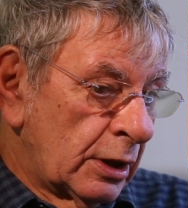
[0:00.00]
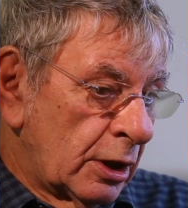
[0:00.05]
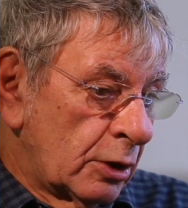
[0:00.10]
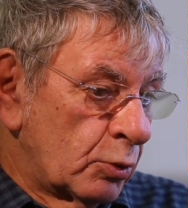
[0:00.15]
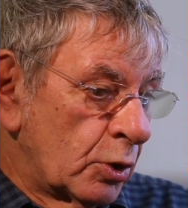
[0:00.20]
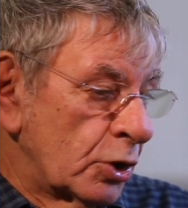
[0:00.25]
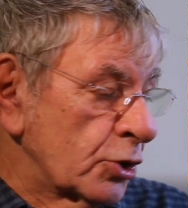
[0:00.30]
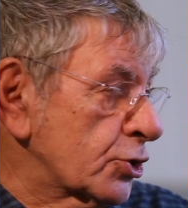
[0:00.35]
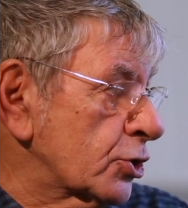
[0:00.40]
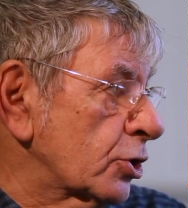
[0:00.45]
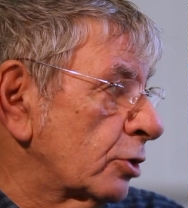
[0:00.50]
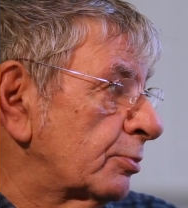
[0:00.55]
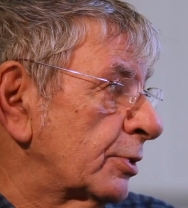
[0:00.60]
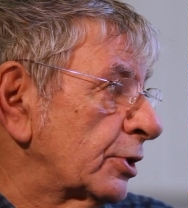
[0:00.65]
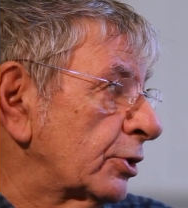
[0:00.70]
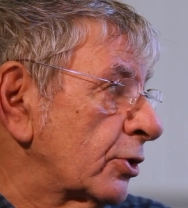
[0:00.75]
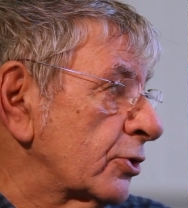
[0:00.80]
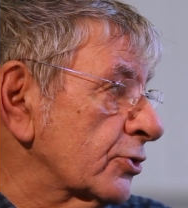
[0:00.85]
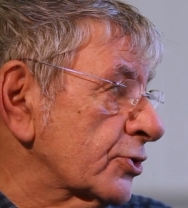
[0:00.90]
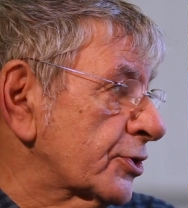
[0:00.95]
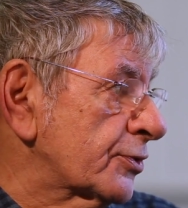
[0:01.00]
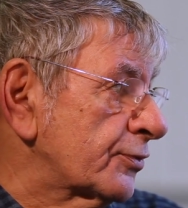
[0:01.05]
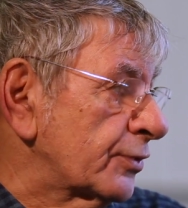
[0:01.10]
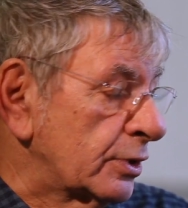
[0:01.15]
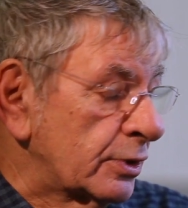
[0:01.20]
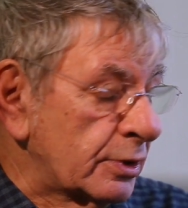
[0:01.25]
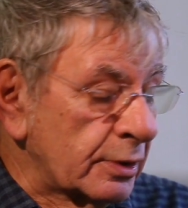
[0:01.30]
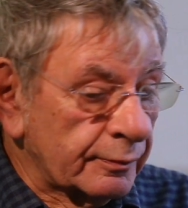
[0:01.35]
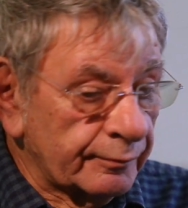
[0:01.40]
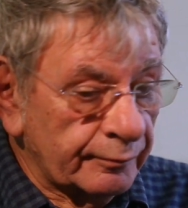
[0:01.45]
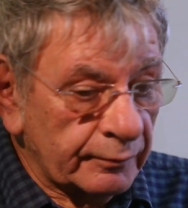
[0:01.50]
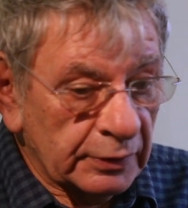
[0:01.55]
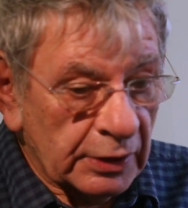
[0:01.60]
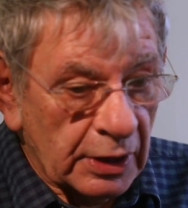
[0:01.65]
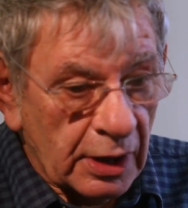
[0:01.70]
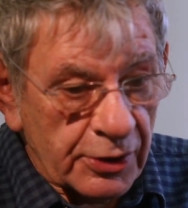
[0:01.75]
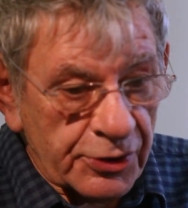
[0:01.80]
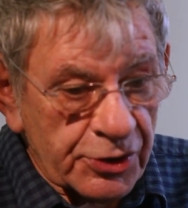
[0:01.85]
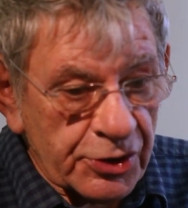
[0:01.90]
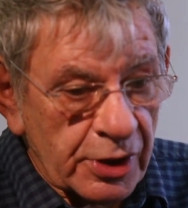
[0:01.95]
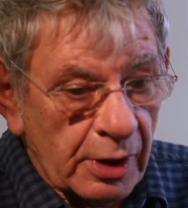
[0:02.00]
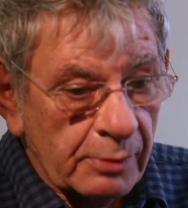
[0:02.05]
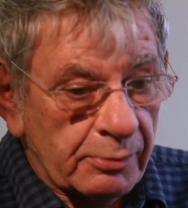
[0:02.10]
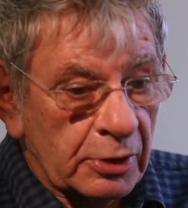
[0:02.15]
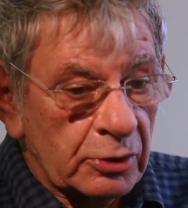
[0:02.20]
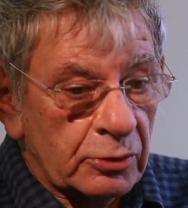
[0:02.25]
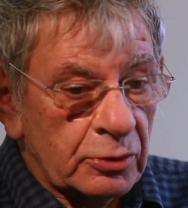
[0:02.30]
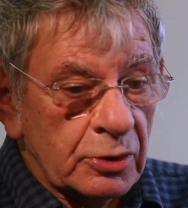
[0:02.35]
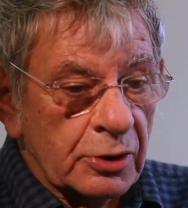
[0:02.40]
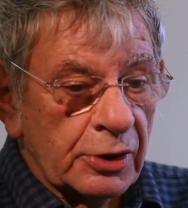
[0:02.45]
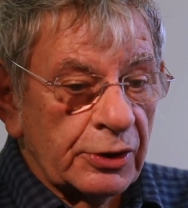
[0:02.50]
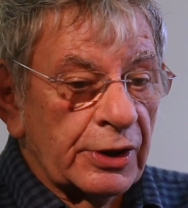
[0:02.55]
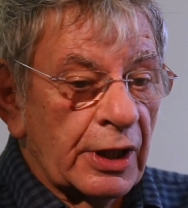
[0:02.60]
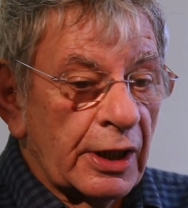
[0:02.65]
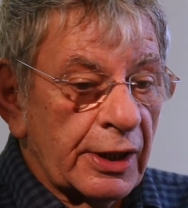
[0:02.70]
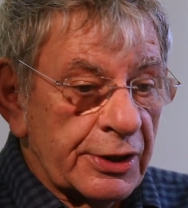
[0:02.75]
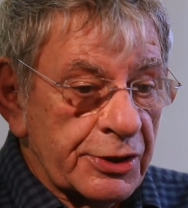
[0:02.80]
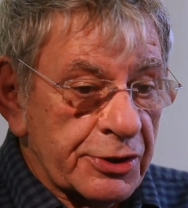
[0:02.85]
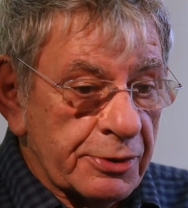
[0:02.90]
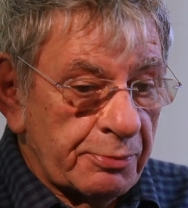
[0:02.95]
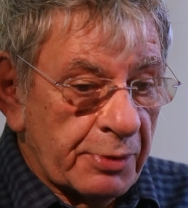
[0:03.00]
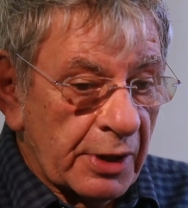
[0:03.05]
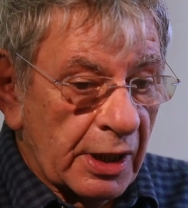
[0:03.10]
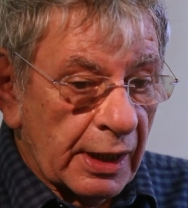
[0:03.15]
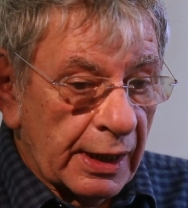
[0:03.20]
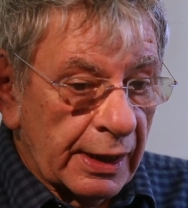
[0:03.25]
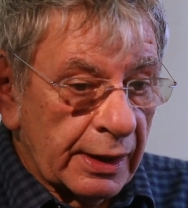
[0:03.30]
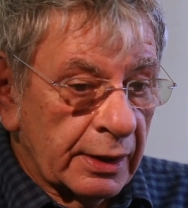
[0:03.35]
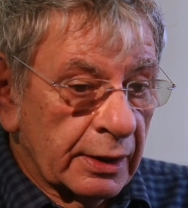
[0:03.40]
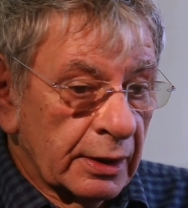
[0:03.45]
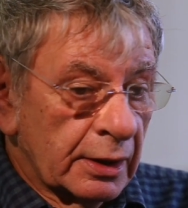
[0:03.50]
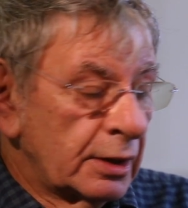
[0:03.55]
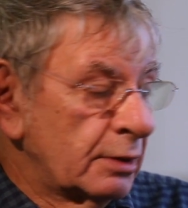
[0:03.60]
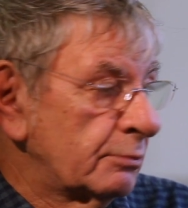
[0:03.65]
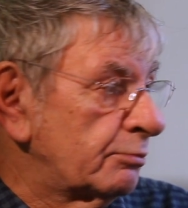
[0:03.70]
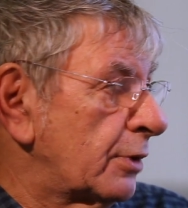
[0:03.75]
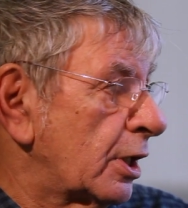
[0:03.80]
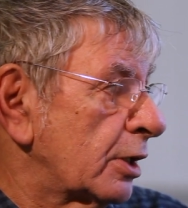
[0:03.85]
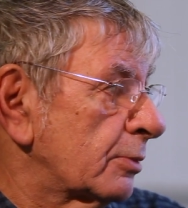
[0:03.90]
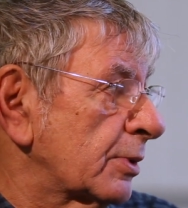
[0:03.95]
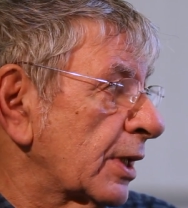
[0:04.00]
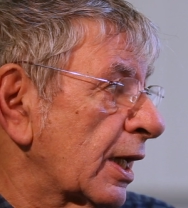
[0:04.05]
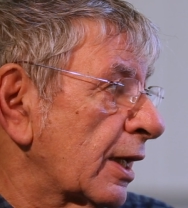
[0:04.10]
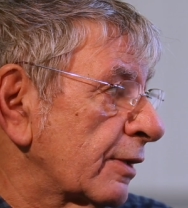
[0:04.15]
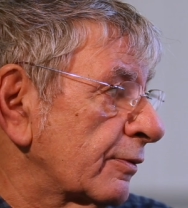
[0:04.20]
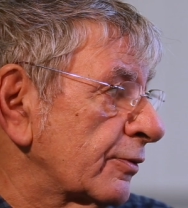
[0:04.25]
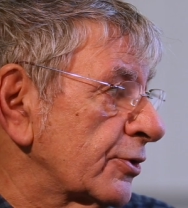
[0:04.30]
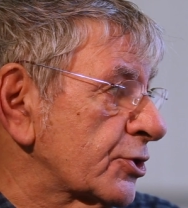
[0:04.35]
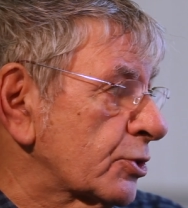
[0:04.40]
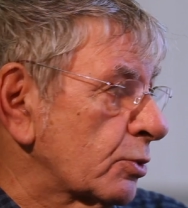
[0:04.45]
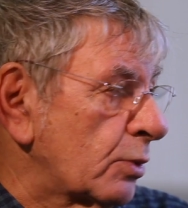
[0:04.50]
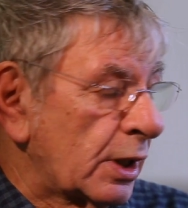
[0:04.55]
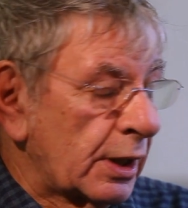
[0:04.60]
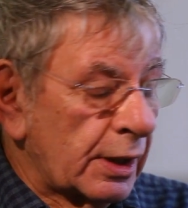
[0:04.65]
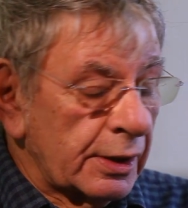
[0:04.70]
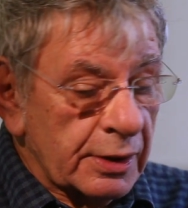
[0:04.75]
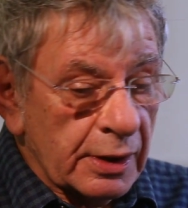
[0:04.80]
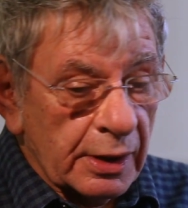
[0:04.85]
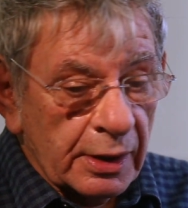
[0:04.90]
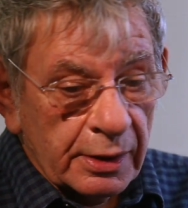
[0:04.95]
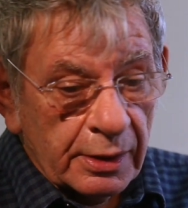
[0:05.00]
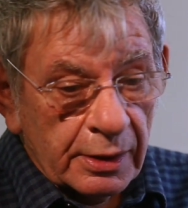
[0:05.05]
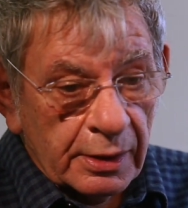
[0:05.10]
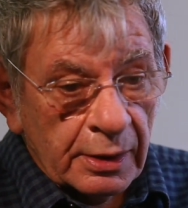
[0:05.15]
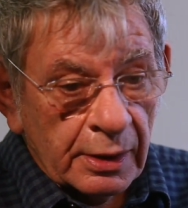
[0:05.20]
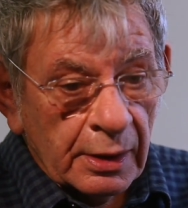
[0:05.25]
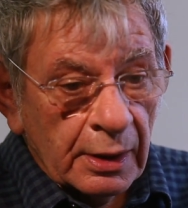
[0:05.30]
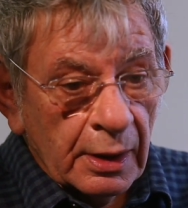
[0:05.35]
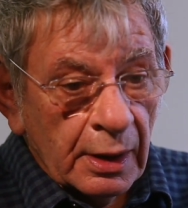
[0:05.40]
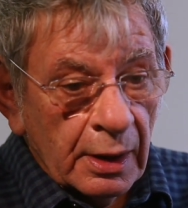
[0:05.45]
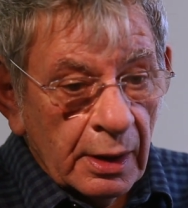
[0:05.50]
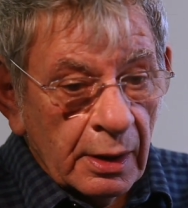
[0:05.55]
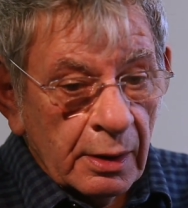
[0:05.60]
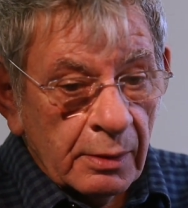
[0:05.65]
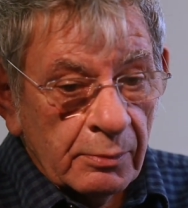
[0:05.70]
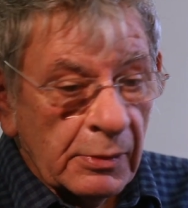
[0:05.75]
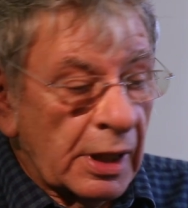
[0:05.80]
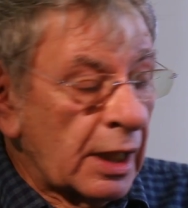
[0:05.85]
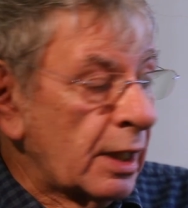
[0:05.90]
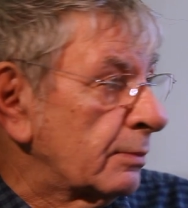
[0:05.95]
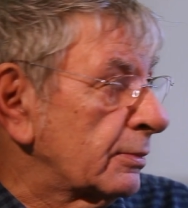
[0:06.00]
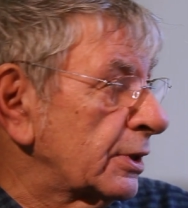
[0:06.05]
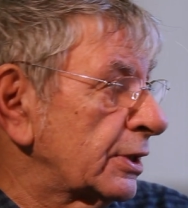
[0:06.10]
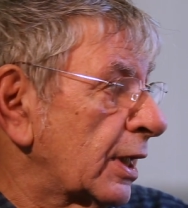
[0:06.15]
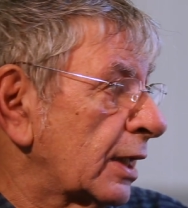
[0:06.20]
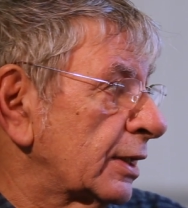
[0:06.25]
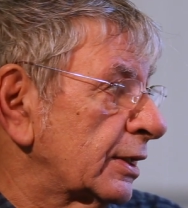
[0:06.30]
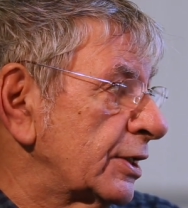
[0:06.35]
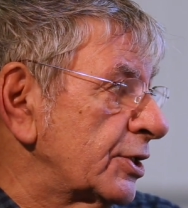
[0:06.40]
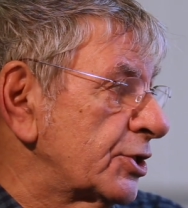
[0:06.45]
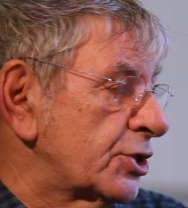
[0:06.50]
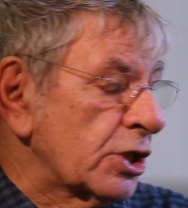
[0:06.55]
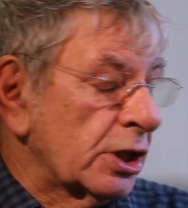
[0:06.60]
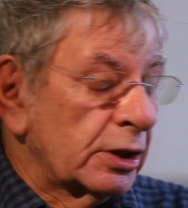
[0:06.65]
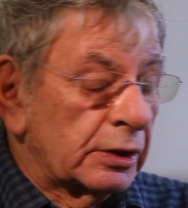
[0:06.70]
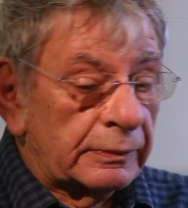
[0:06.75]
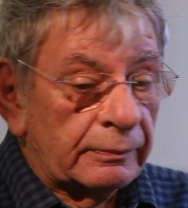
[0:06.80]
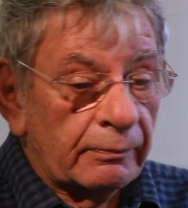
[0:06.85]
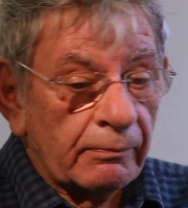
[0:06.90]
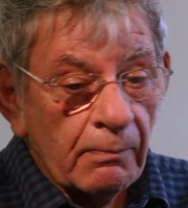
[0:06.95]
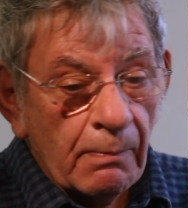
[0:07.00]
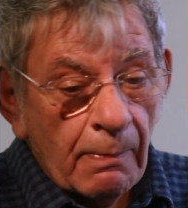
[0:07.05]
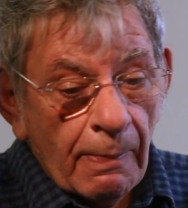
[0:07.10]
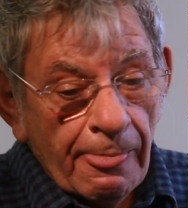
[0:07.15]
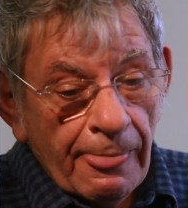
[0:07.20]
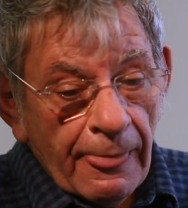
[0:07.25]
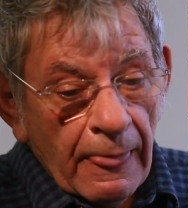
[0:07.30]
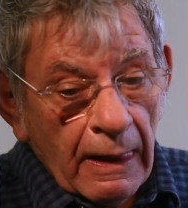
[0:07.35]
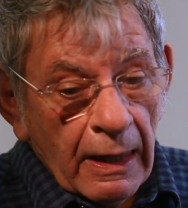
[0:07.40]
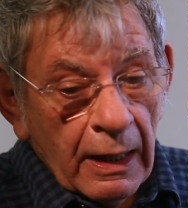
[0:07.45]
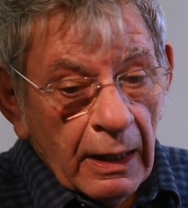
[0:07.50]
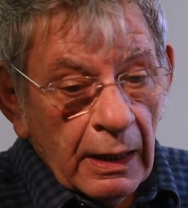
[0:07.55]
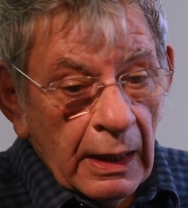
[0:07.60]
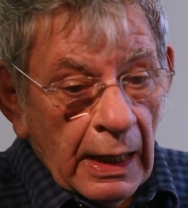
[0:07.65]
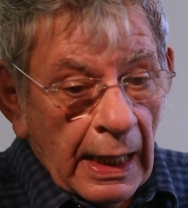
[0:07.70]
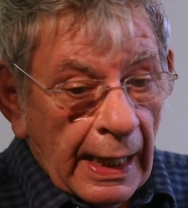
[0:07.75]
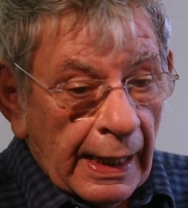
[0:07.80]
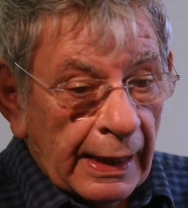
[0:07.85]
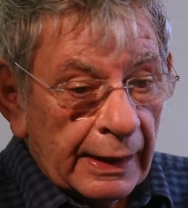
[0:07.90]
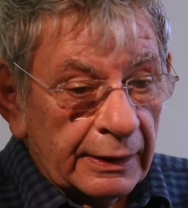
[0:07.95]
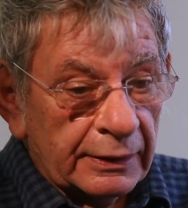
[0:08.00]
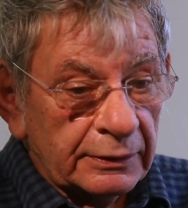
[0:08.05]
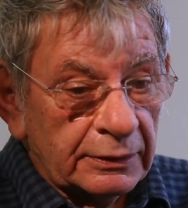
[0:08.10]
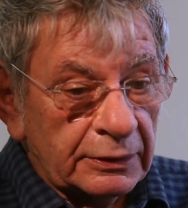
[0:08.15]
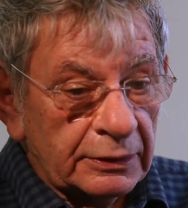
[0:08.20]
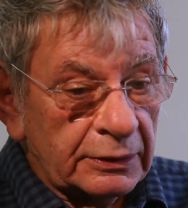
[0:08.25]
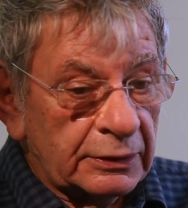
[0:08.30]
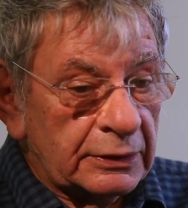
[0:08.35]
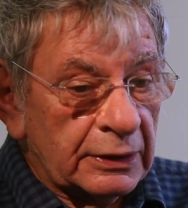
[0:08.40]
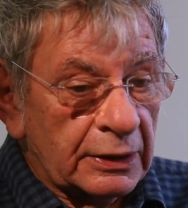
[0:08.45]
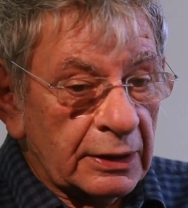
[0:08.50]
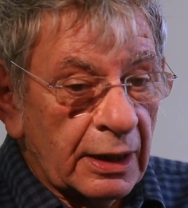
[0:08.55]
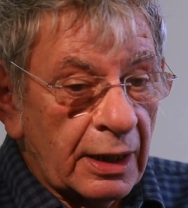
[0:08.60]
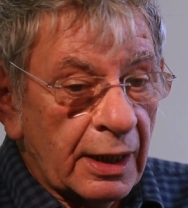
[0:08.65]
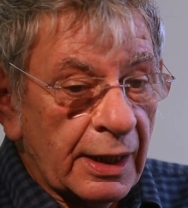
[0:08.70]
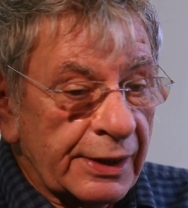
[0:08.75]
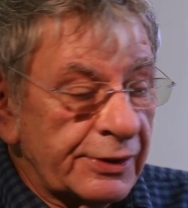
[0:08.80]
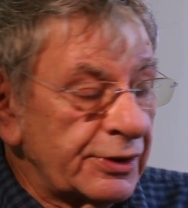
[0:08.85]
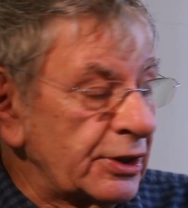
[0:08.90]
workshop in Oxford last summer, organised by Barbara Harris-White and Muhammad Ali Jun. And I